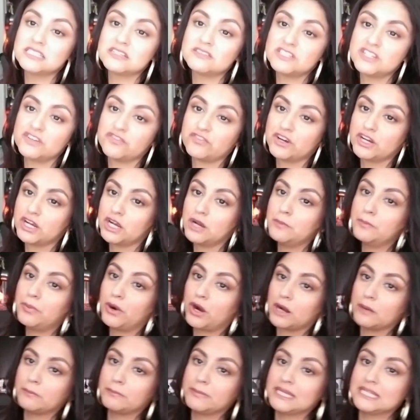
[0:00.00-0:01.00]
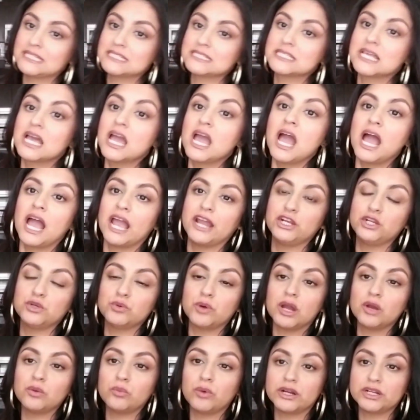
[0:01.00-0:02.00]
of different compartments. I knew
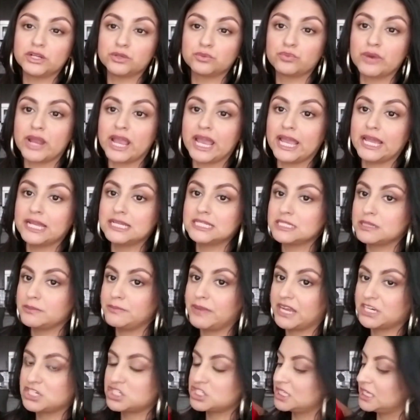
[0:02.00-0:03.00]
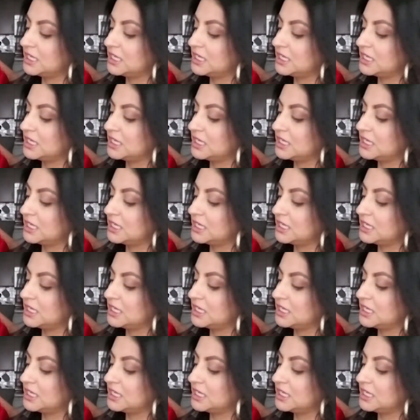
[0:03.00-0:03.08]
I wanted red to match